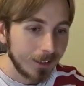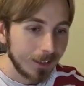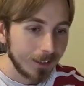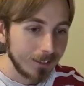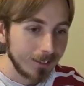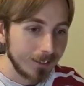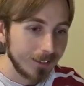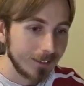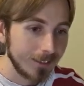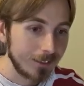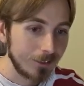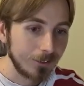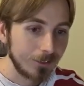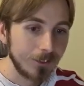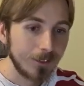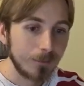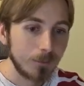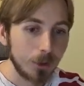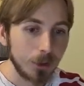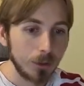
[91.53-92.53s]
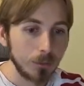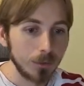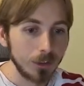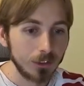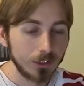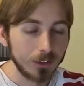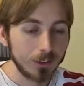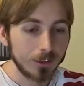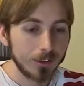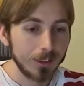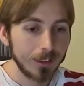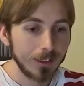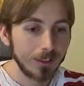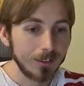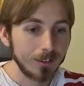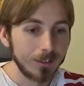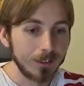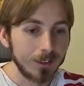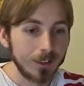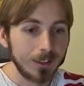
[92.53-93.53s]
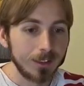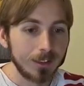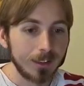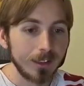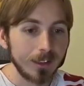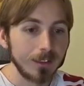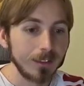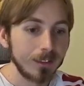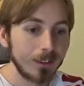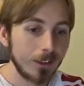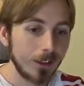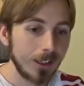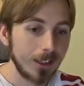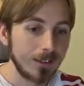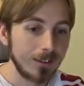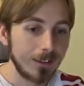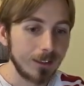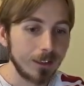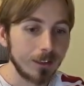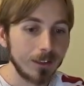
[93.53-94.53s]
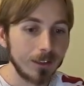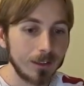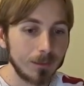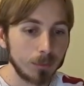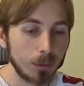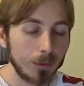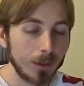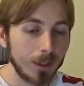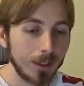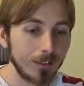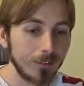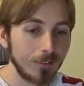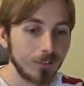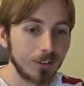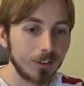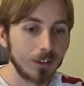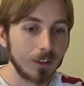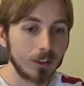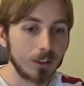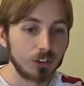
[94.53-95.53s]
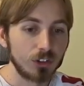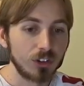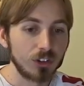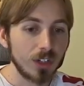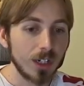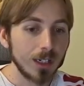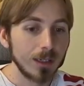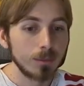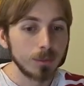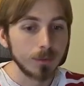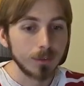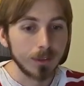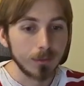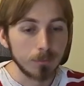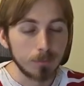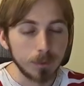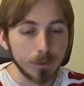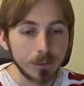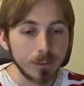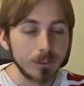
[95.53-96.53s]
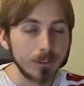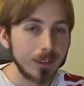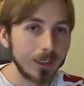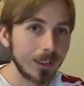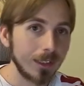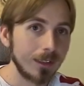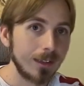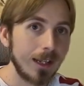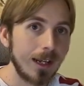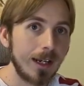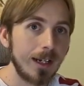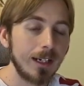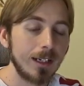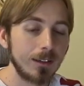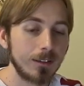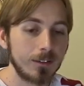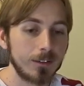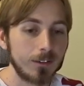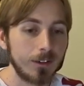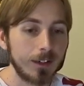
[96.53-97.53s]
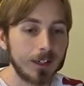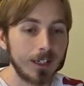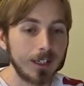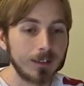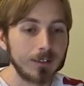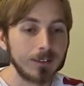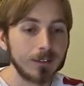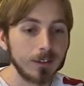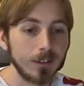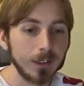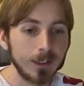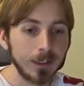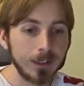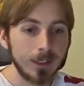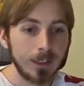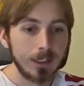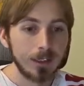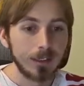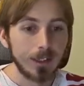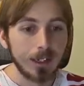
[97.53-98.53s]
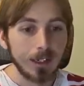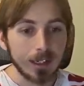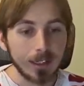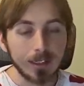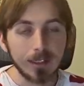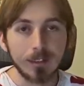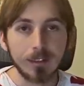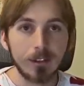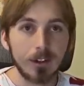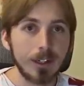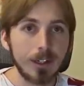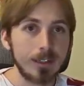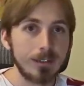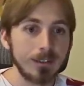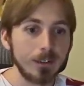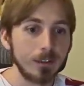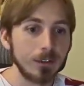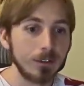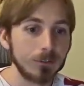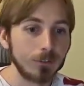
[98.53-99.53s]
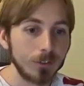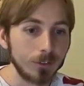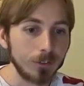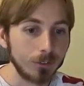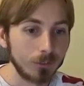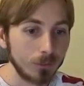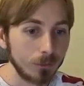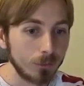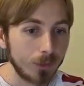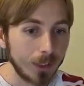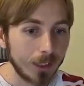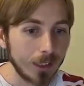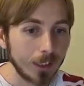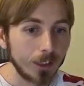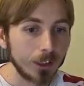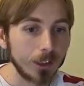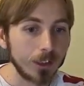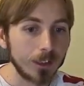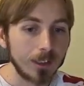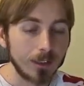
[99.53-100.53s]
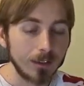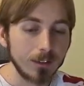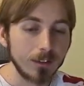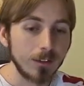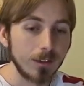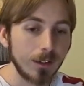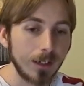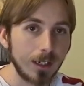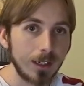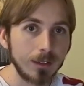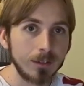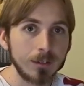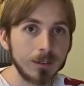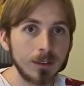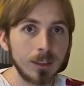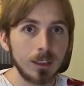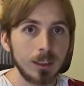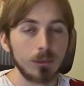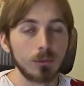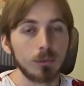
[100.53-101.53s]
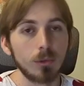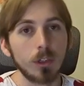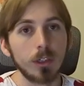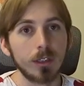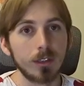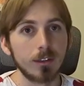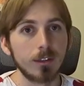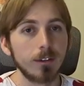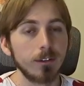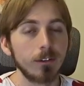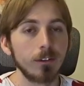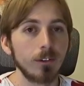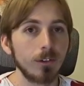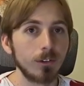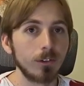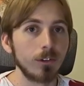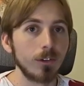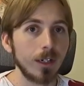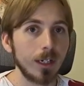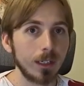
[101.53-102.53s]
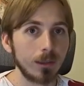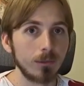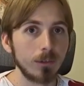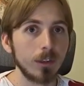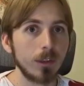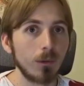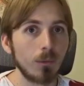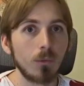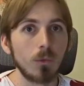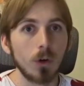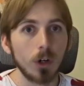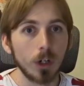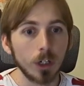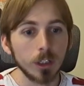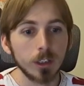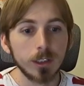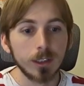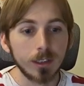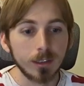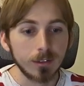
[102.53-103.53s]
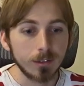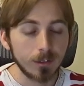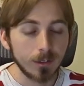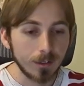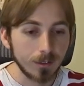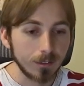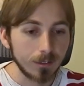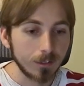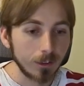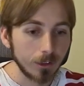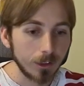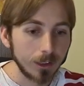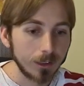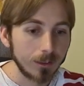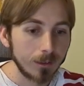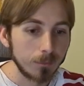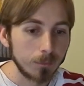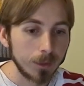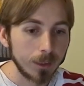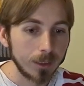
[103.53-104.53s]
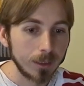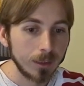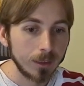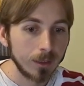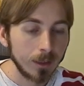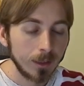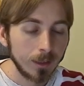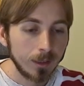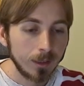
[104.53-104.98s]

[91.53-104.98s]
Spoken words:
And yeah, so at the moment, just kind of getting an idea and a price for the shape of the building and the outside. So then I get an idea of when I go inside, what it's going to look like, what the work is going to be.